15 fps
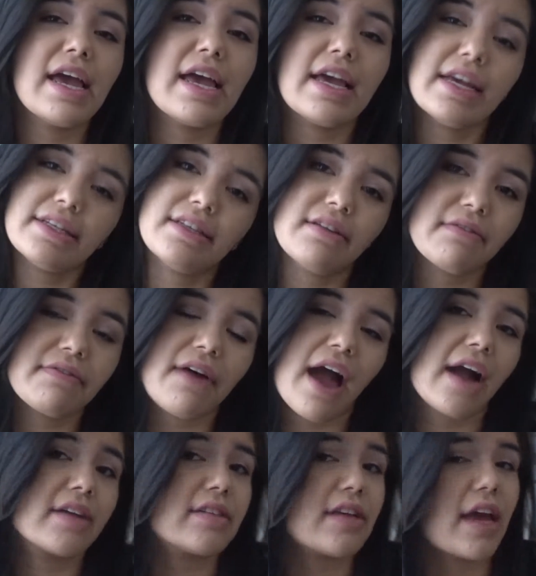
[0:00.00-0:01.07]
is in
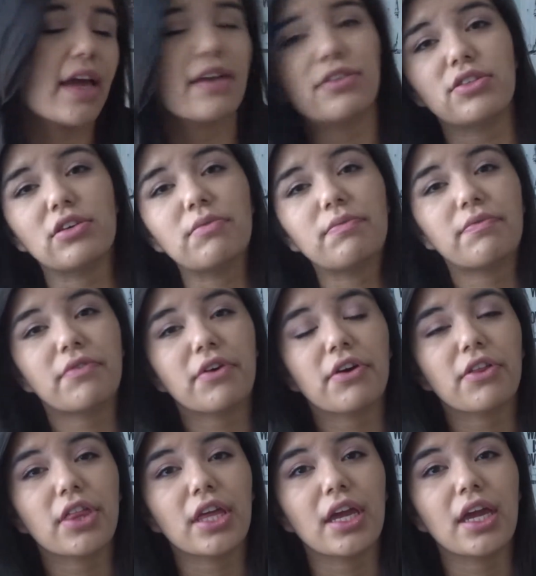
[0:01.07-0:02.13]
fact a dupe
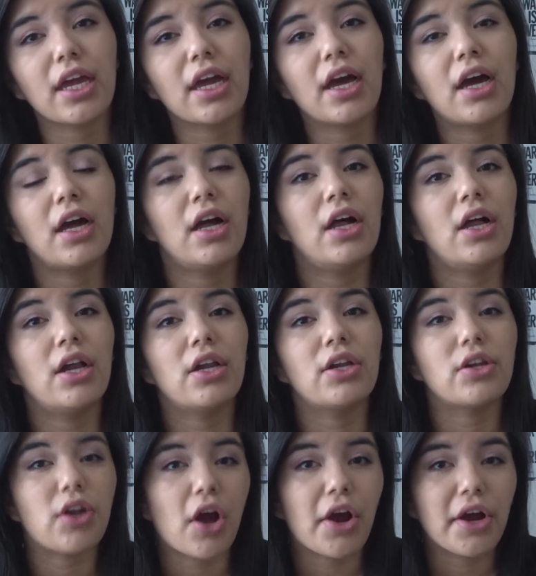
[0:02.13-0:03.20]
for the
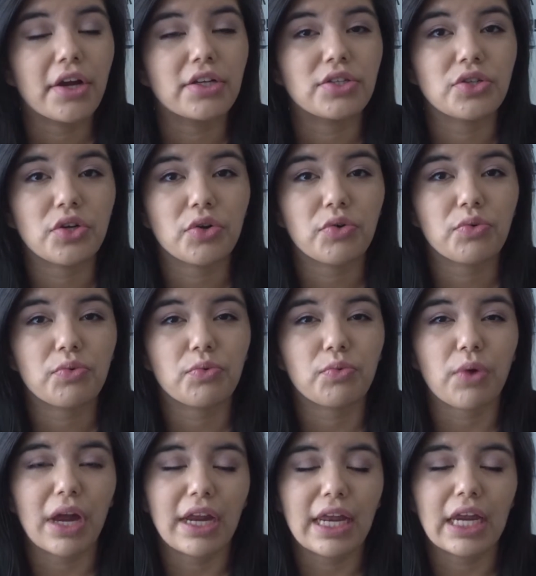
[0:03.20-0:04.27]
NARS
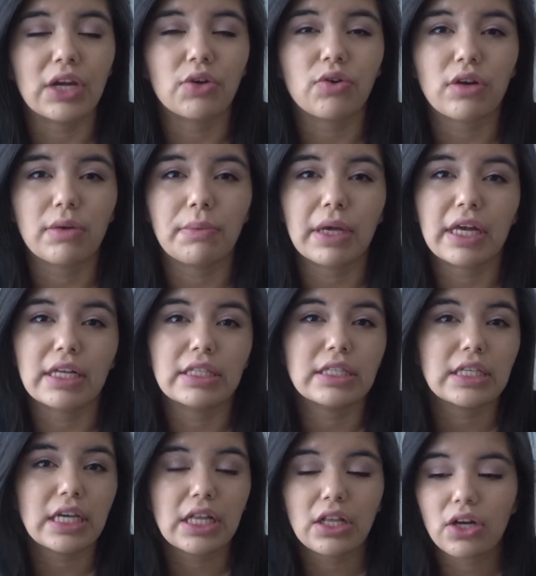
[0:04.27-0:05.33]
Radiant Creamy
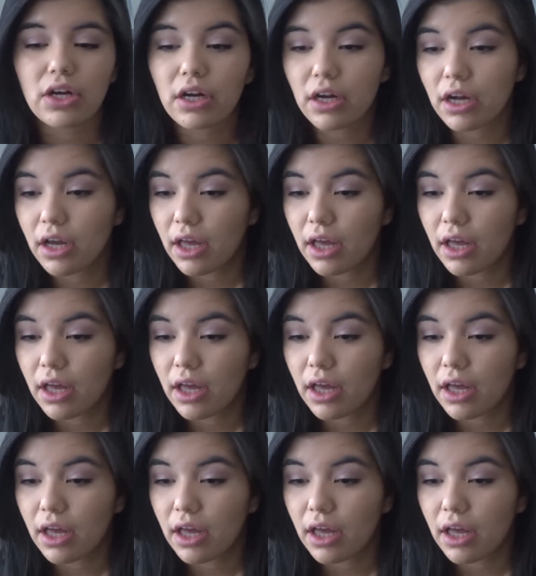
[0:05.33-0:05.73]
Concealer.